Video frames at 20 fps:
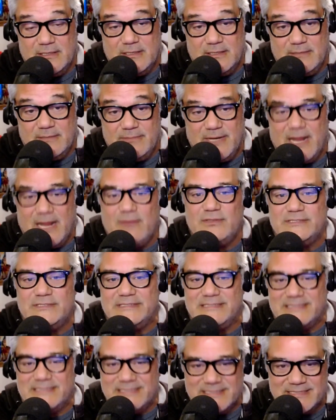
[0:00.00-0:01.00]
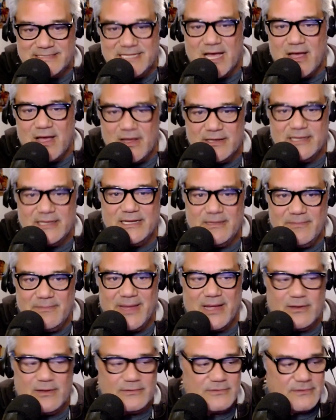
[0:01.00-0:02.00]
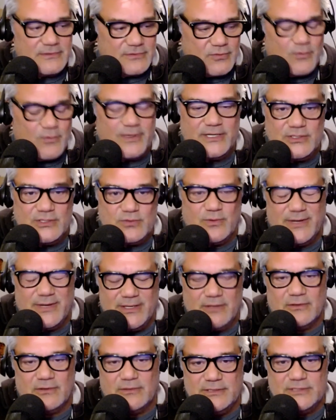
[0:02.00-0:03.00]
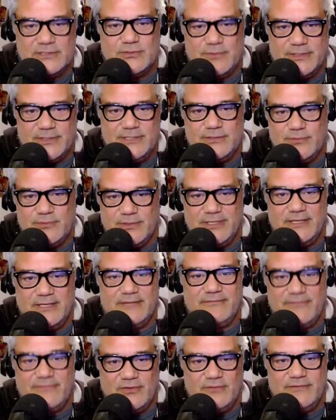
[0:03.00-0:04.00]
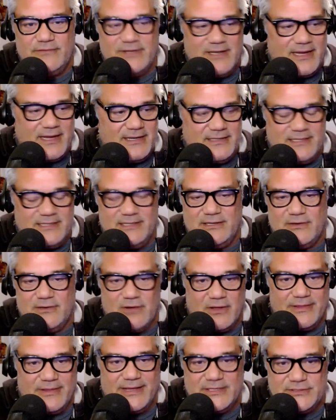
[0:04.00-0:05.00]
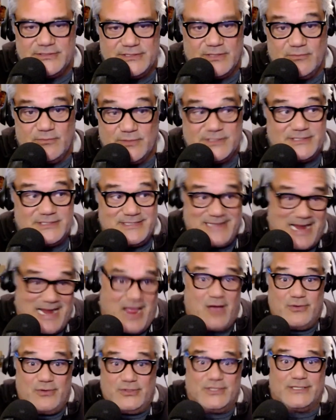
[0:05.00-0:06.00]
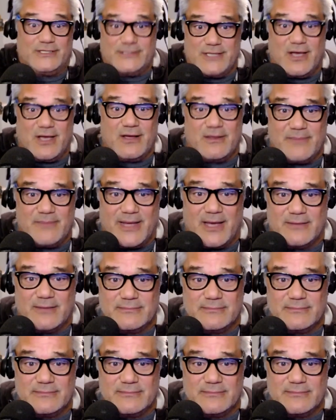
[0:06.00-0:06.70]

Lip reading: But I was talking about 2020, early 2020, and COVID-19 and all that shit, which now you can talk about.